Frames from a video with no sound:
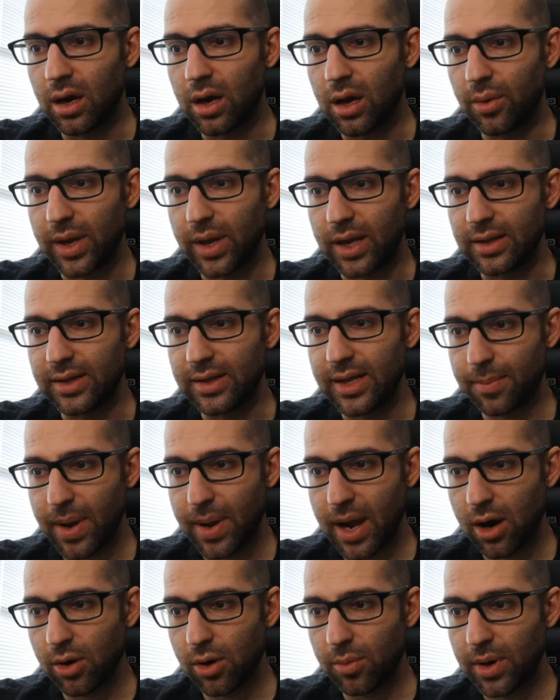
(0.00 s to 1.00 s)
We get Nick
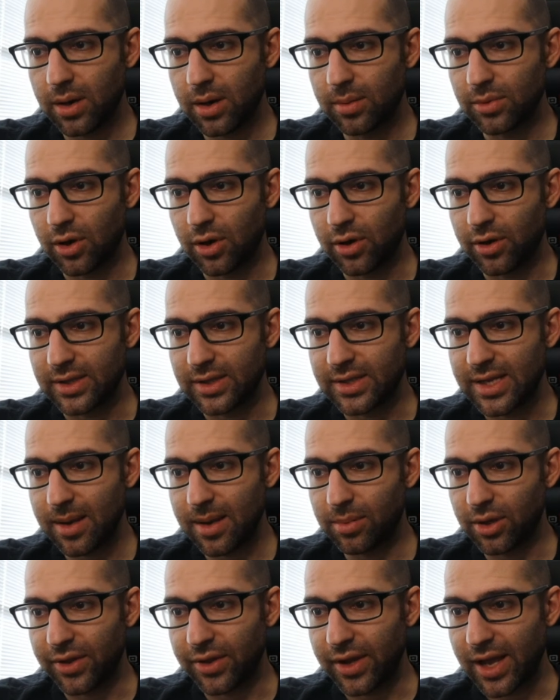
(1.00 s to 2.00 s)
powerbomb on the
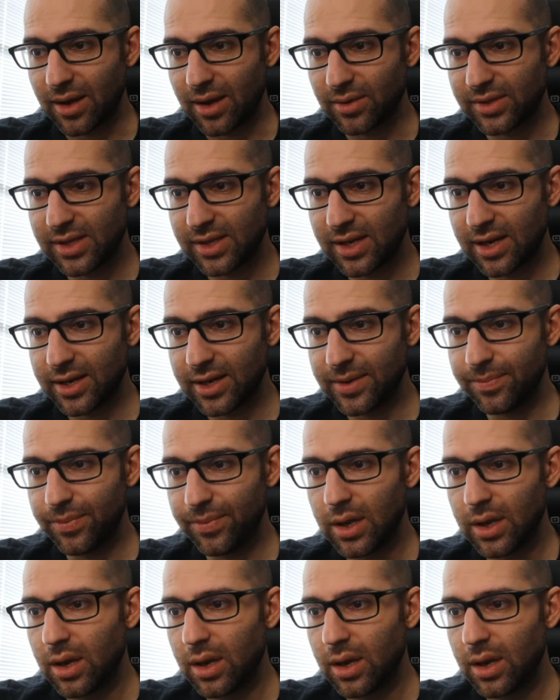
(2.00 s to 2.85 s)
table on the outside.